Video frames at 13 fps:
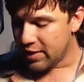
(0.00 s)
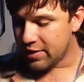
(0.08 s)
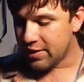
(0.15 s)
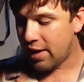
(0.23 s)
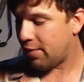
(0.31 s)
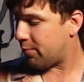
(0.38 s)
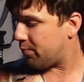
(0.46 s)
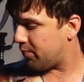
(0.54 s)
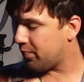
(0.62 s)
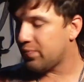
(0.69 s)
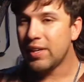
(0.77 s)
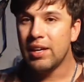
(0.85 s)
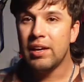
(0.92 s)
Now,
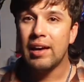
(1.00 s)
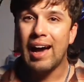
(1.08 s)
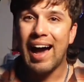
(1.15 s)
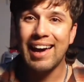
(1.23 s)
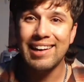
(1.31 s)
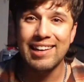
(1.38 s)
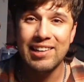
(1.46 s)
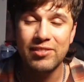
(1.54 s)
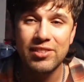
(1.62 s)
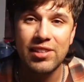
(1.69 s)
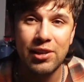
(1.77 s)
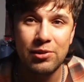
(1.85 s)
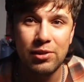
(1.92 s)
I didn't even
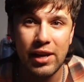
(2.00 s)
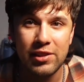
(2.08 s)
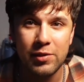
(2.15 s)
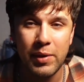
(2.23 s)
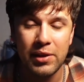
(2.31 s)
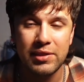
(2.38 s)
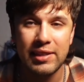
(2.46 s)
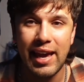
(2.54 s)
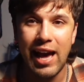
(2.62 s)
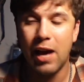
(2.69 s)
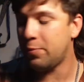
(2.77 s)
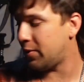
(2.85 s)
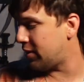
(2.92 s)
tell you guys about the
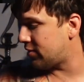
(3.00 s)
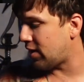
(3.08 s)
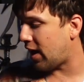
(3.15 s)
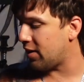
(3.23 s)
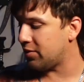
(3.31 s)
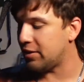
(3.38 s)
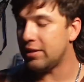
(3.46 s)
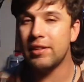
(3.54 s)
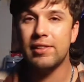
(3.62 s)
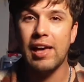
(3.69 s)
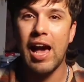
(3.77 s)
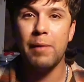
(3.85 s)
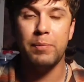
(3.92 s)
app entirely. This
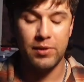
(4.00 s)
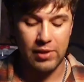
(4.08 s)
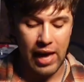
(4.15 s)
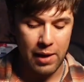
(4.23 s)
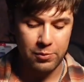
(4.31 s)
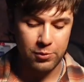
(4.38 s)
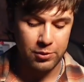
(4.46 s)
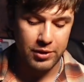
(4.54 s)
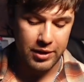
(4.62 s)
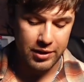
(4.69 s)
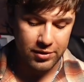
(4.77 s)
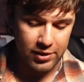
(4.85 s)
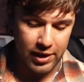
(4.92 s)
app is absolutely
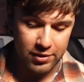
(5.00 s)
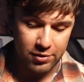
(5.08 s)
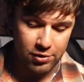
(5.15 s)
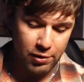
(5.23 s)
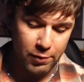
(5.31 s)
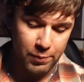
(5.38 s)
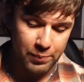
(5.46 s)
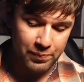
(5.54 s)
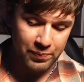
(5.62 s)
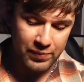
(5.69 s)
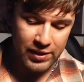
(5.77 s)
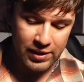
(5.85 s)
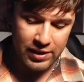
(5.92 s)
insane. So
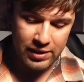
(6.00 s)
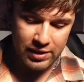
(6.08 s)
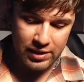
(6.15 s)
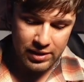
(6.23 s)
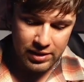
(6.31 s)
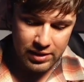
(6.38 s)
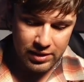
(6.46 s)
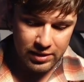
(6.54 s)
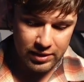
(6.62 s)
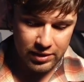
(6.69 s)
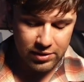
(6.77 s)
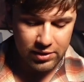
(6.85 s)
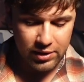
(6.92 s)

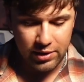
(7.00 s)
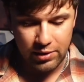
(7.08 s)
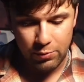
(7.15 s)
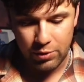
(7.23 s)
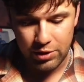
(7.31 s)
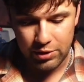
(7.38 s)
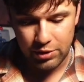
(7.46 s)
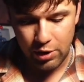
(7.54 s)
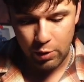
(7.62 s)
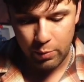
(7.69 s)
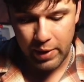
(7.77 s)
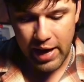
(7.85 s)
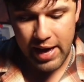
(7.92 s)
let's see here. We're gonna go
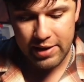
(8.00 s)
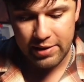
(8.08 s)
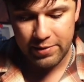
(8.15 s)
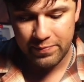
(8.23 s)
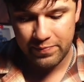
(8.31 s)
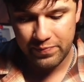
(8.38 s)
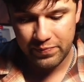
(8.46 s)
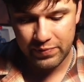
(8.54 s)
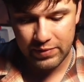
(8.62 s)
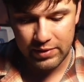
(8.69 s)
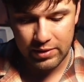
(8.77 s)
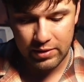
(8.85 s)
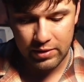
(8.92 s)
back
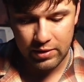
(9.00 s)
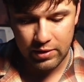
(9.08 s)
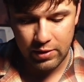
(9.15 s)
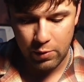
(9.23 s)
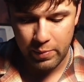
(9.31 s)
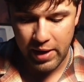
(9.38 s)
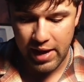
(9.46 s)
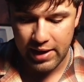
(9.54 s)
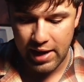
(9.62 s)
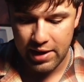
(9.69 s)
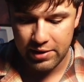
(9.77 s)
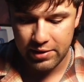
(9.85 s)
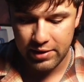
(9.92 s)

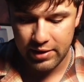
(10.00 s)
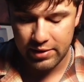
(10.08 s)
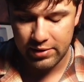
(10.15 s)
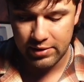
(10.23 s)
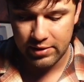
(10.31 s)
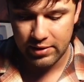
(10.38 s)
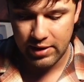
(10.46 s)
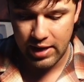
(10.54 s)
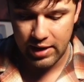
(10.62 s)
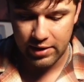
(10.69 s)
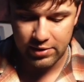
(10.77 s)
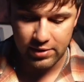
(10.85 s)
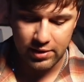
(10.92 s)
out of this,
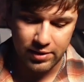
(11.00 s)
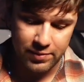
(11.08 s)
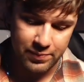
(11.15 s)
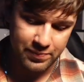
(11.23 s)
exit,